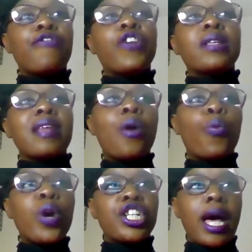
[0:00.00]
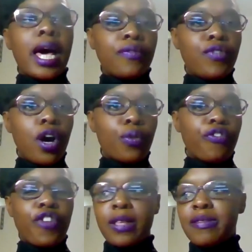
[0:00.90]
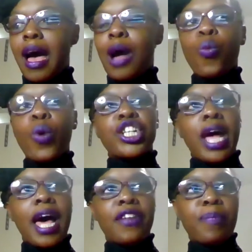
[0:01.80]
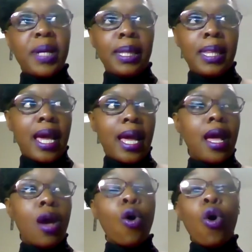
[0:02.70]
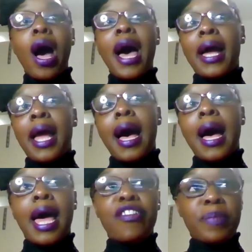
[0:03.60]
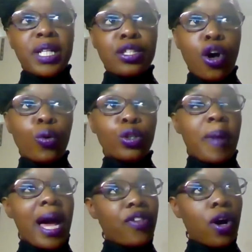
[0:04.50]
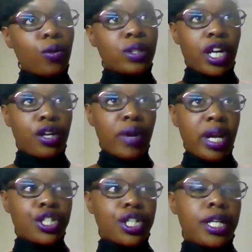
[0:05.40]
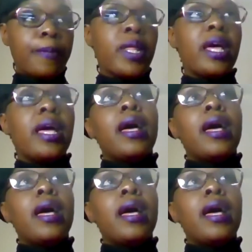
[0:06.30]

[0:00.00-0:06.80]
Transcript: the things that I wish I had have known, the things that I wish had have been there, or I had been told by the older generation.